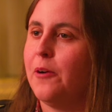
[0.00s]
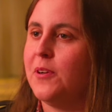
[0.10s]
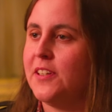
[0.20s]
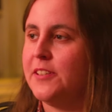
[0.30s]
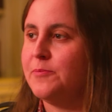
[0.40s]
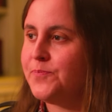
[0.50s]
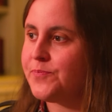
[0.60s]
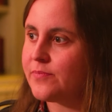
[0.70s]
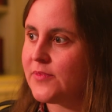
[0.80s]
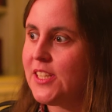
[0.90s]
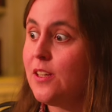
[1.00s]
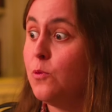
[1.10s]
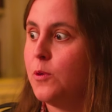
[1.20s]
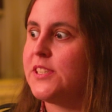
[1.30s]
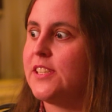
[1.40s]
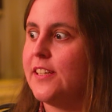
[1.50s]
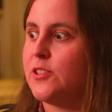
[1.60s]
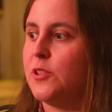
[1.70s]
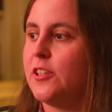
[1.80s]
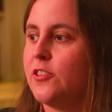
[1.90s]
I wondered, what was it like
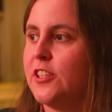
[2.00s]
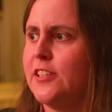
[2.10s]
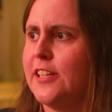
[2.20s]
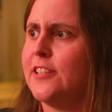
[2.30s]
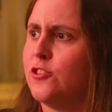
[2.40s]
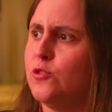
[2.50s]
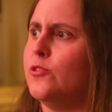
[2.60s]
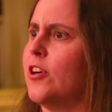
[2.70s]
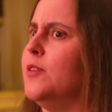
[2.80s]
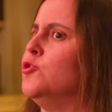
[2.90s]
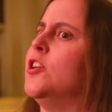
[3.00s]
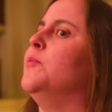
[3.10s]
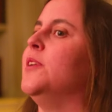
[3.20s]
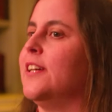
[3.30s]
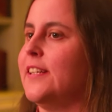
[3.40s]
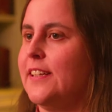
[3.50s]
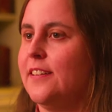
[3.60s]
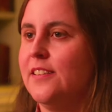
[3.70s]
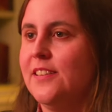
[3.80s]
to work on a, like a true crime drama like that?